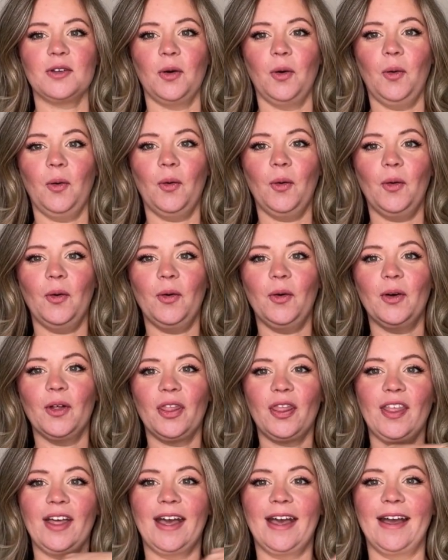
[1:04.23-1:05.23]
whole
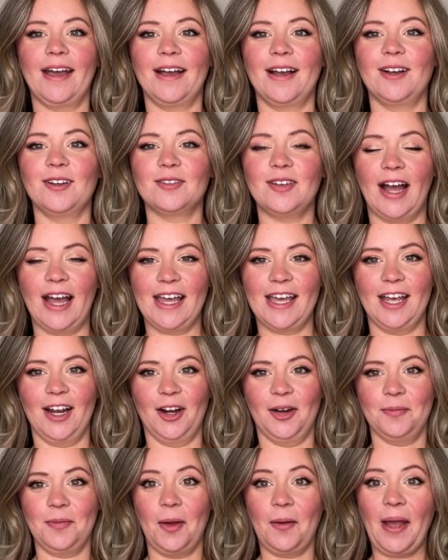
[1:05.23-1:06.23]
thing right here,
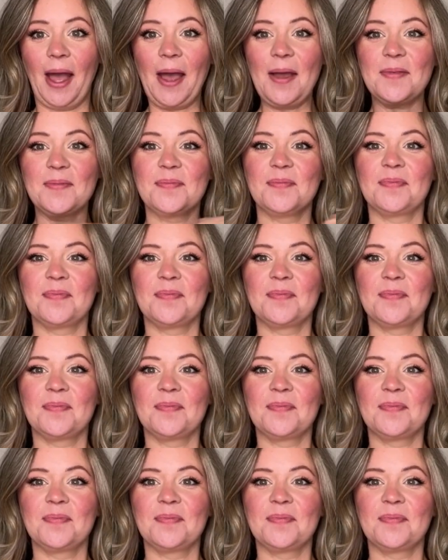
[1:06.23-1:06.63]
okay?